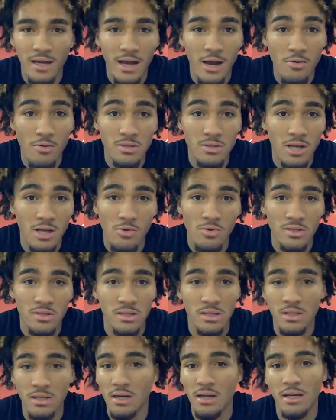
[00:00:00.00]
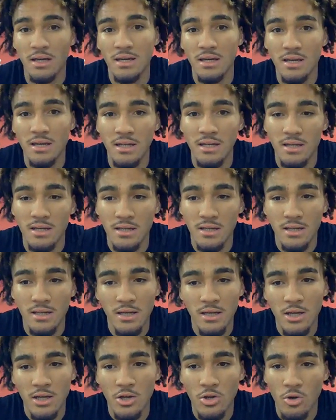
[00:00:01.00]
And I was always the young kid, and,
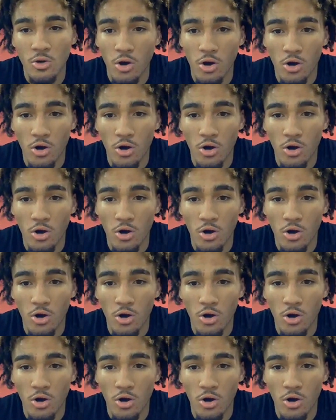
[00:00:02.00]
you know,